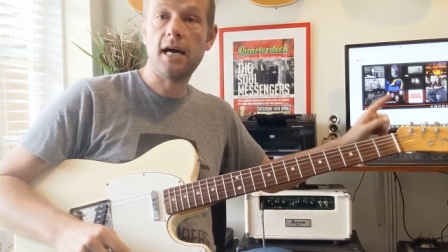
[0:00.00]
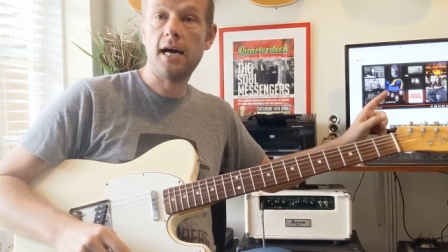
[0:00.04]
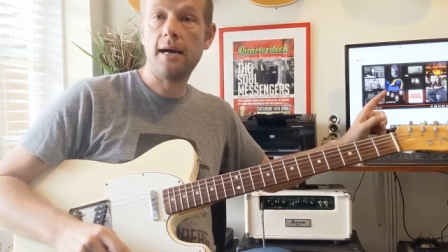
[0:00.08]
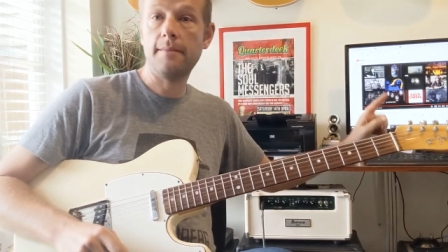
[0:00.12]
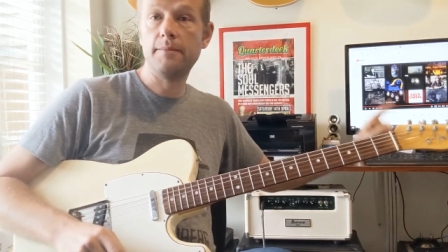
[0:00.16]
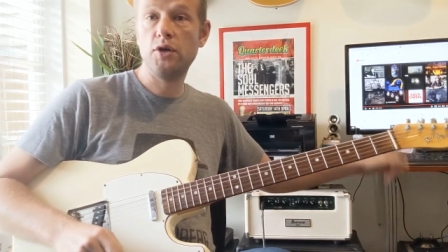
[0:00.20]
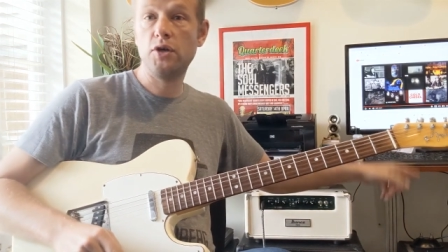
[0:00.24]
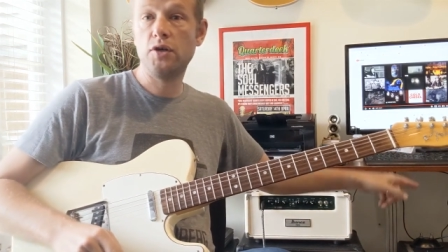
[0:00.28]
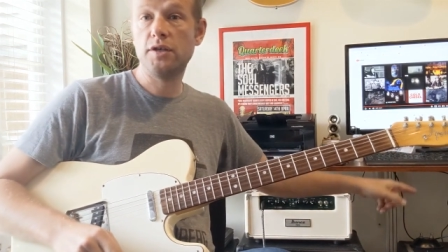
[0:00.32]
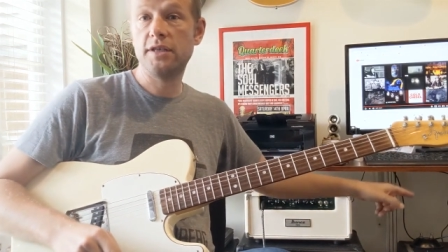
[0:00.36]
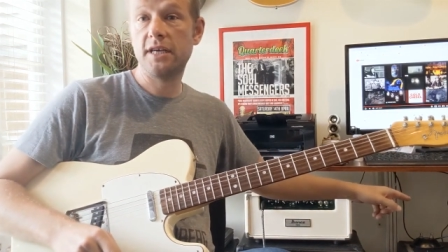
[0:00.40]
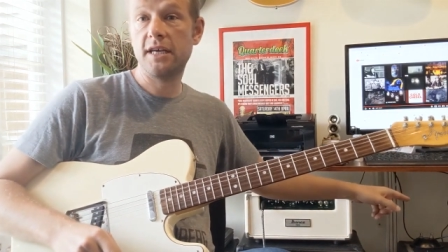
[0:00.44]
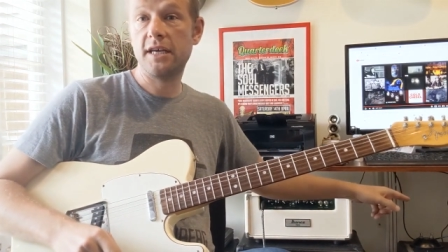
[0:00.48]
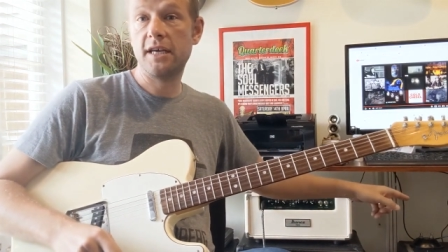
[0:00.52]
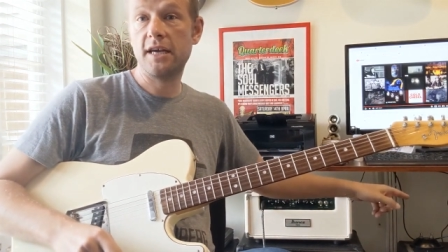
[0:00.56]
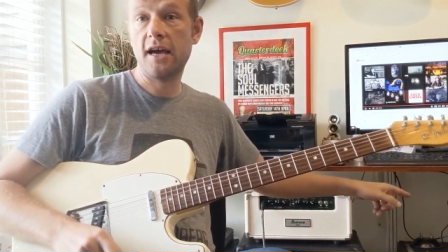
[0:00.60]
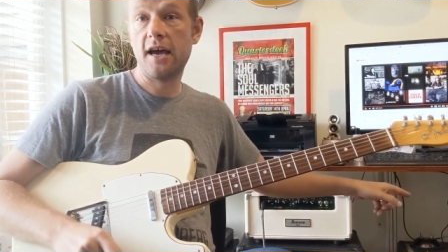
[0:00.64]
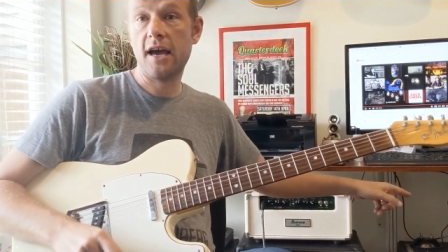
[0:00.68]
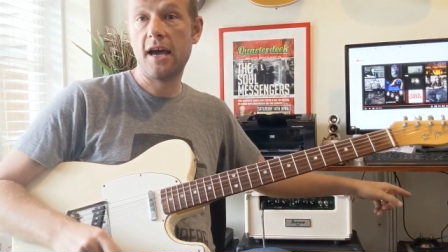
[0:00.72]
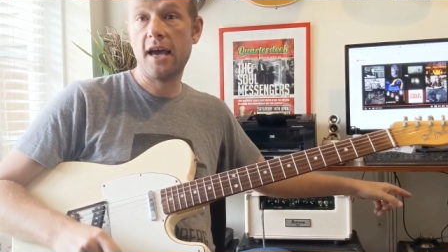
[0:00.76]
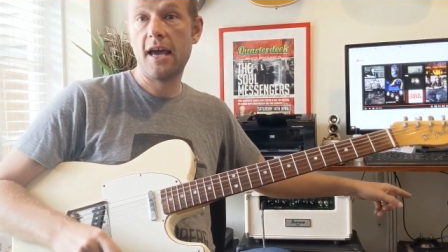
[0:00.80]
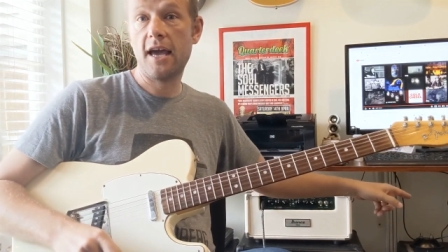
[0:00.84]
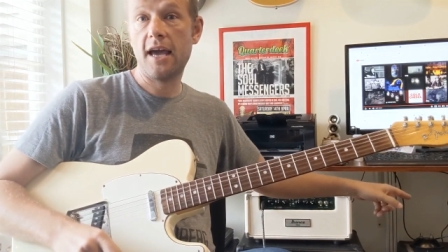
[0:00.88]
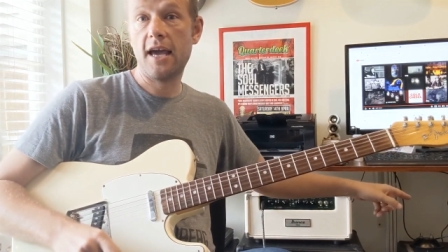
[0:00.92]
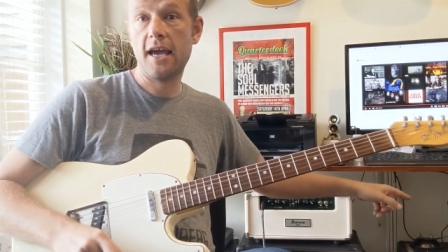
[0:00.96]
I'm using
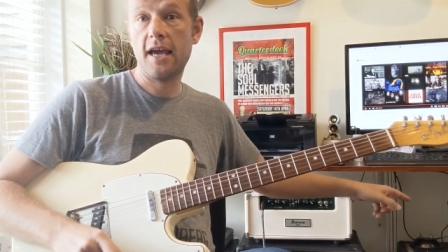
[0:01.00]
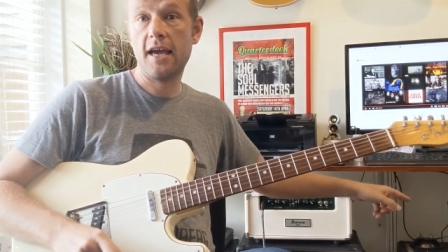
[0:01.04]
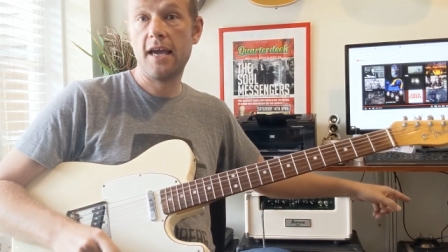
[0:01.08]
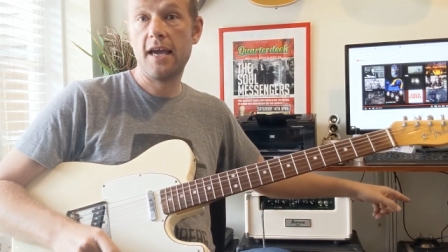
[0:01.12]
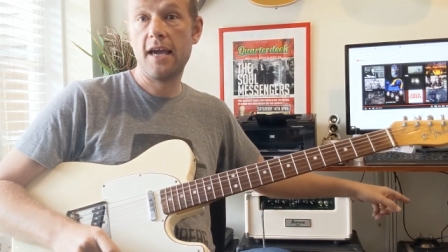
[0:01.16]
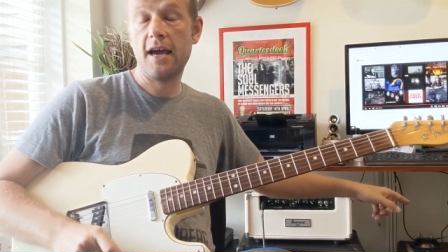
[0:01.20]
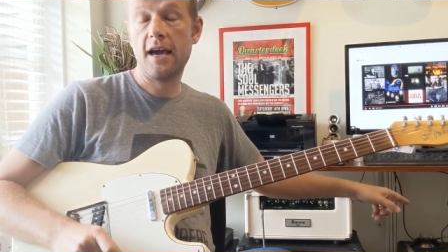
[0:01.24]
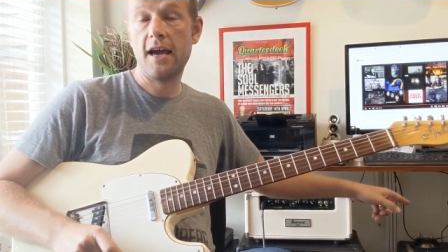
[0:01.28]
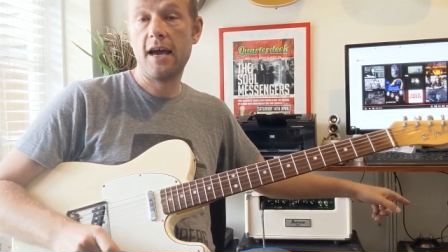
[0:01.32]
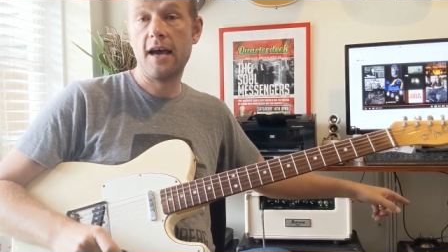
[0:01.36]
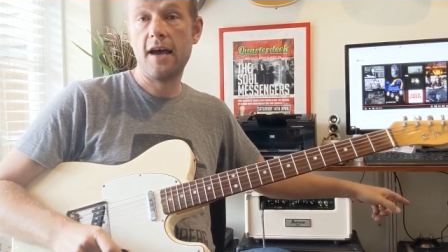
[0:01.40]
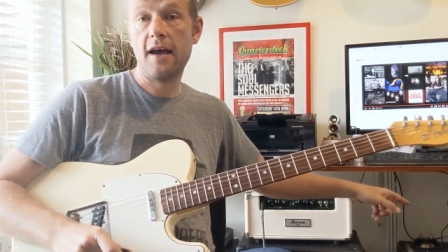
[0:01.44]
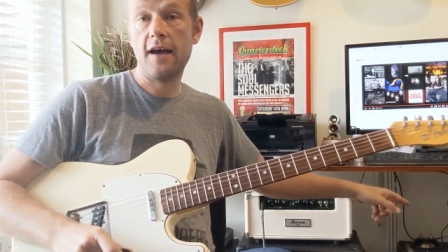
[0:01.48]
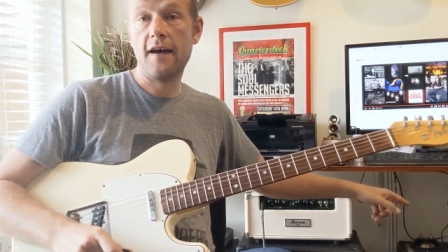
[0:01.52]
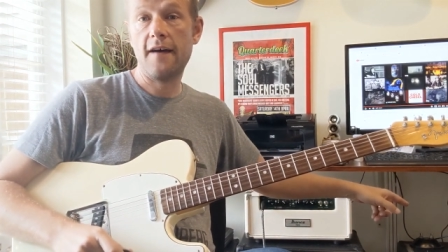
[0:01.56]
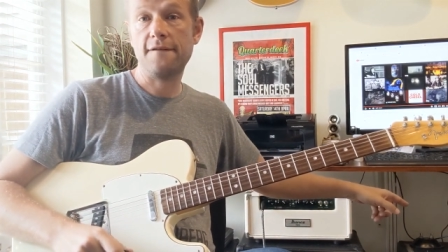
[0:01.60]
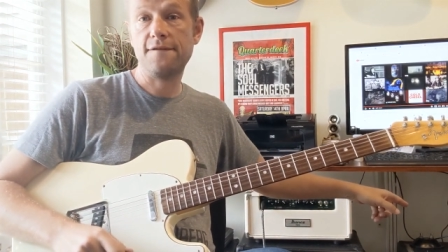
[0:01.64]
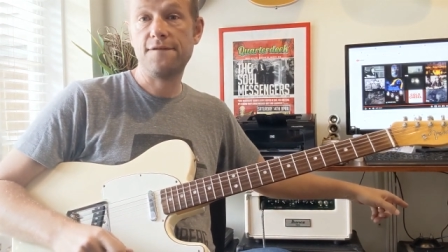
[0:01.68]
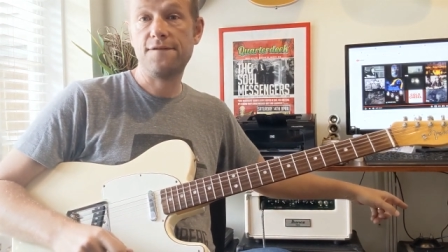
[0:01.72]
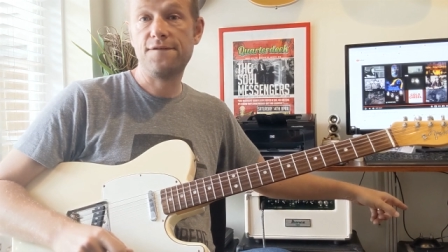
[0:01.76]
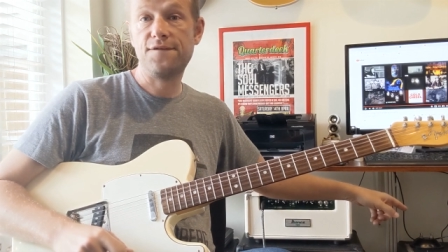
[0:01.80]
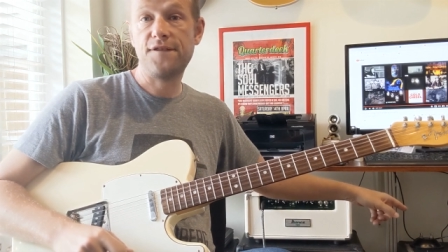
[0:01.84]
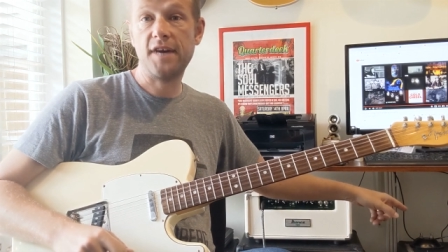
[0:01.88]
a uh,